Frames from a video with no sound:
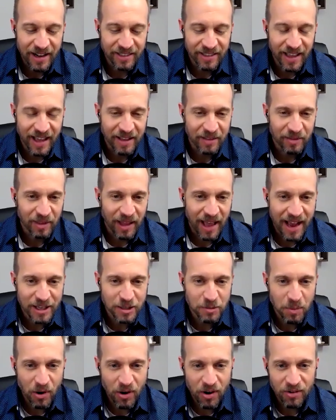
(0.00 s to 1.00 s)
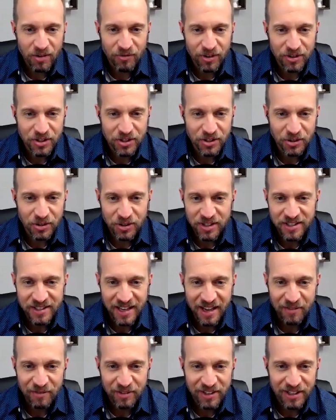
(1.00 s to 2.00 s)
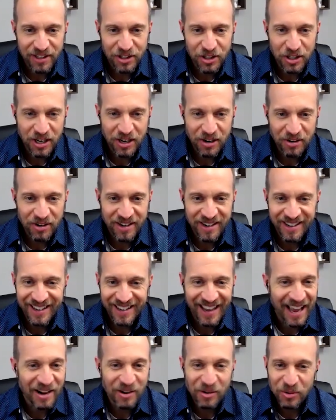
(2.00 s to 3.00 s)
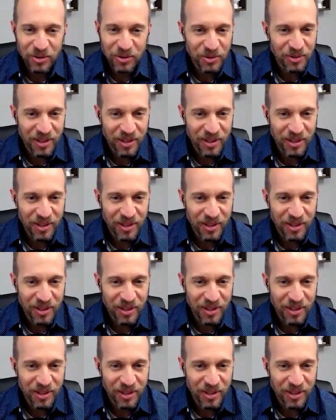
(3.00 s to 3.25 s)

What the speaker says: that last part, verse 37-ish area, I don't do